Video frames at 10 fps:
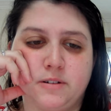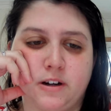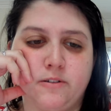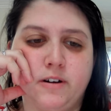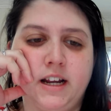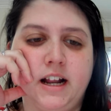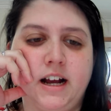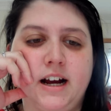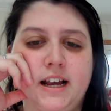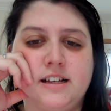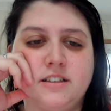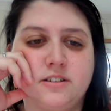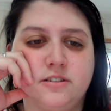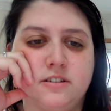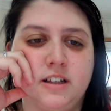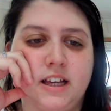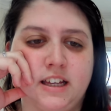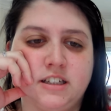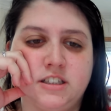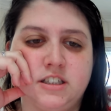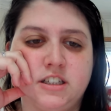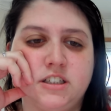were quite high school aged.